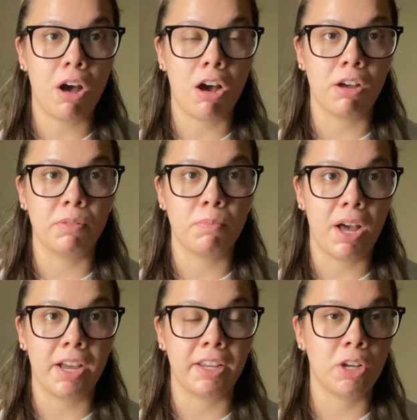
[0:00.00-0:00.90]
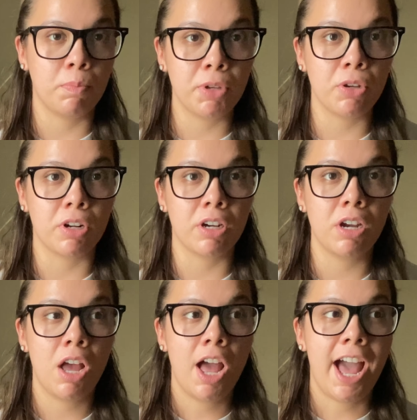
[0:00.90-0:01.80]
on my computer.
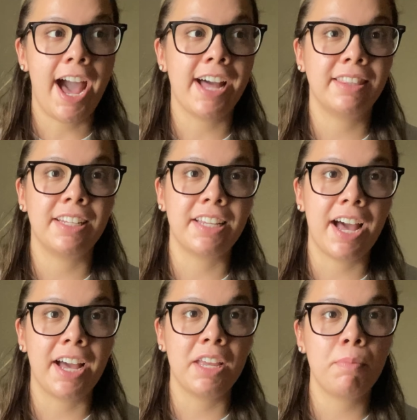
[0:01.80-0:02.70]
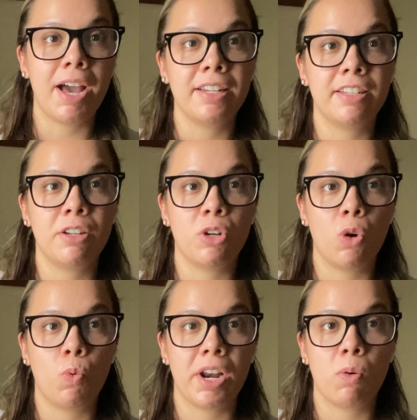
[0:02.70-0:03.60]
At the time, I didn't know
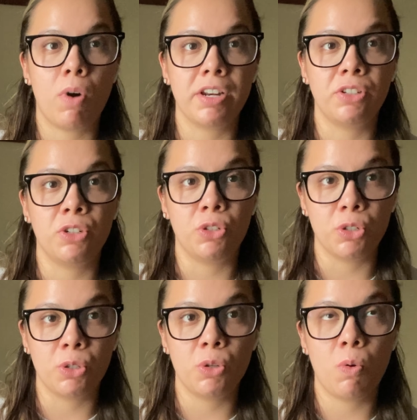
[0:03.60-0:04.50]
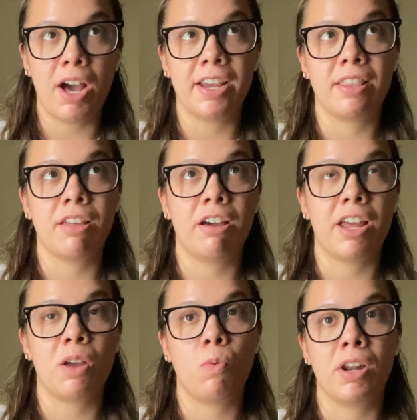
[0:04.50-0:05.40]
what I wanted to do. I thought
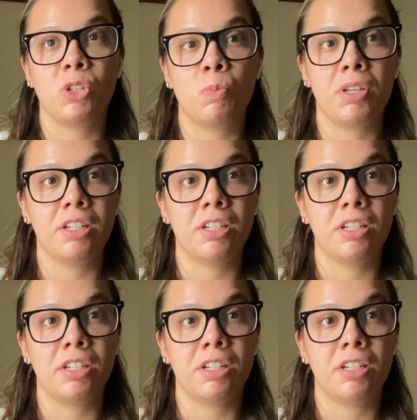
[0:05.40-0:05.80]
I wanted to be a